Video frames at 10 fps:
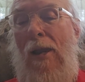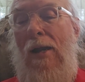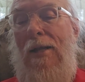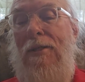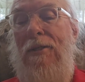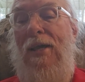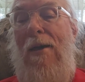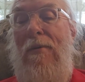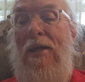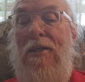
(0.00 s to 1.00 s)
until
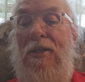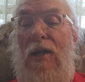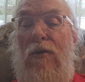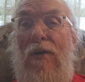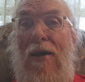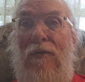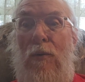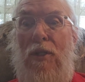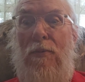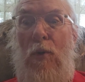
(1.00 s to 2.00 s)
time begins to unravel
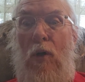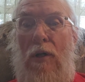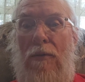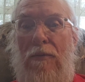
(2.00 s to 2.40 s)
once more.